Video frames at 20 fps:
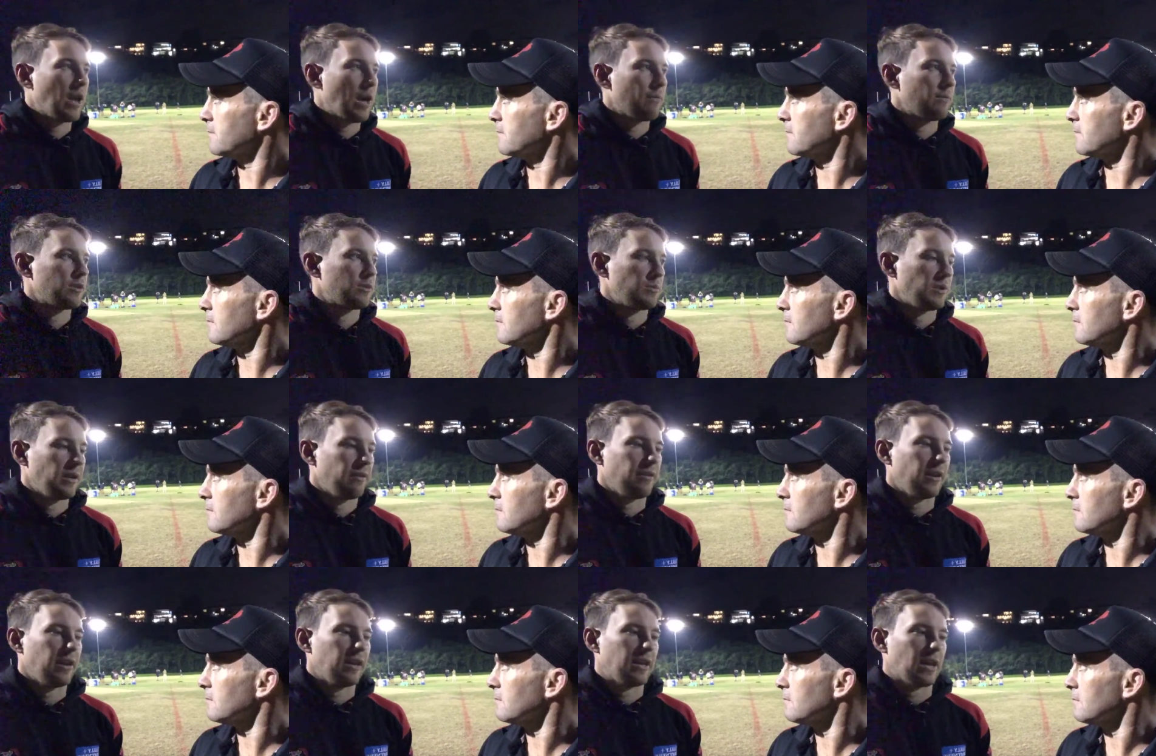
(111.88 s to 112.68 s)
Speaker 1: what happens. But
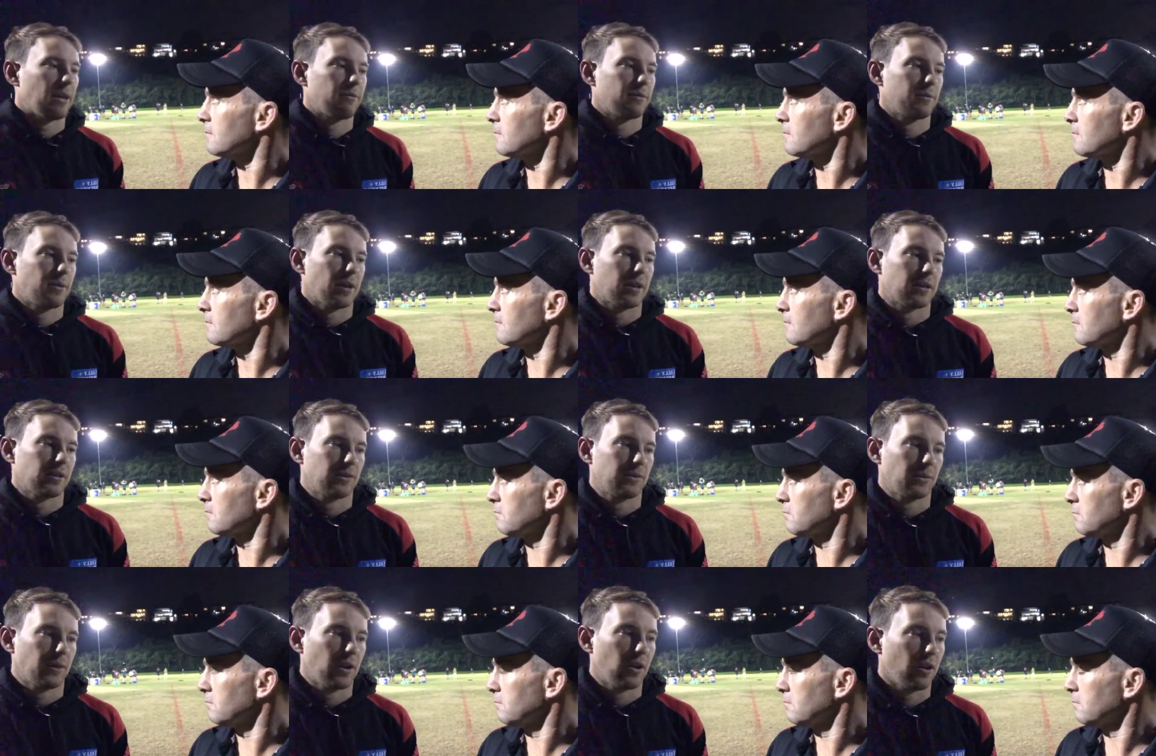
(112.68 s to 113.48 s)
if he comes back
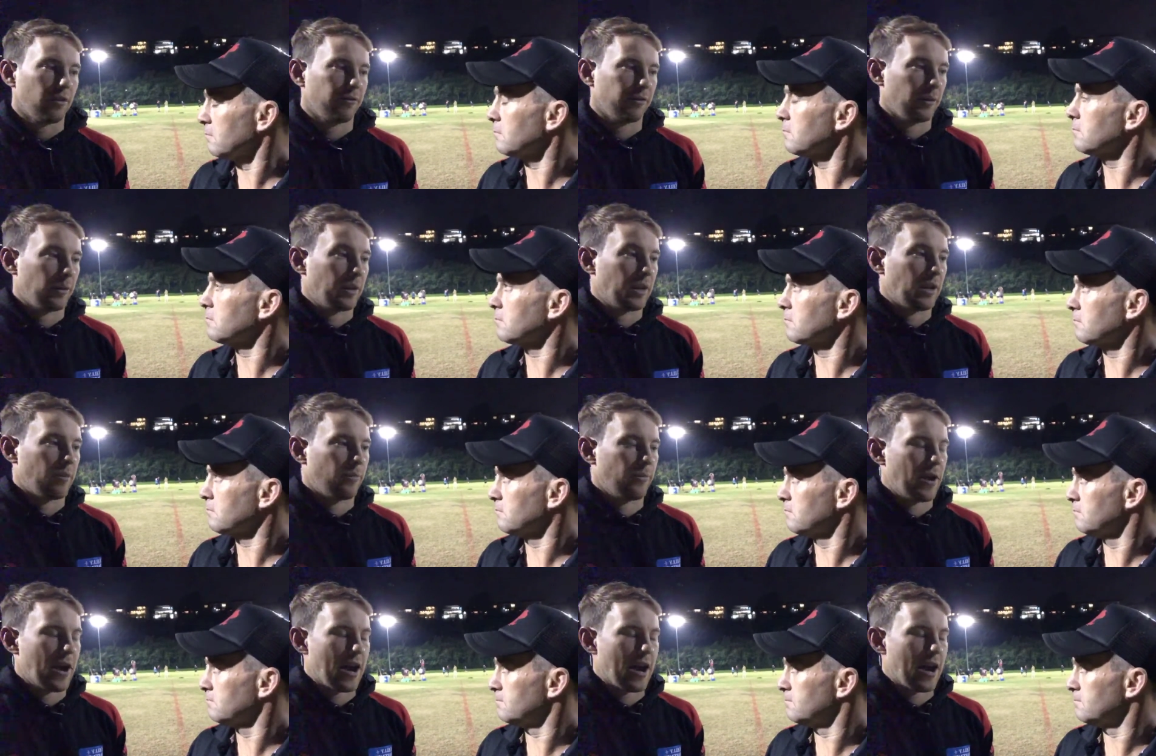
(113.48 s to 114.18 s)
this week, hopefully we get him